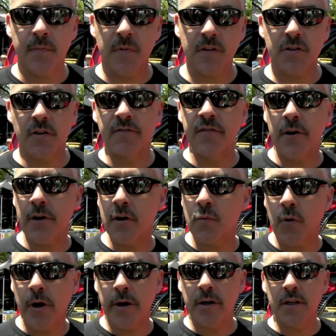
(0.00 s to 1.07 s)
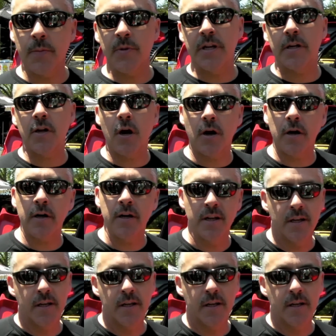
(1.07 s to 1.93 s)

It's a very rare and limited car.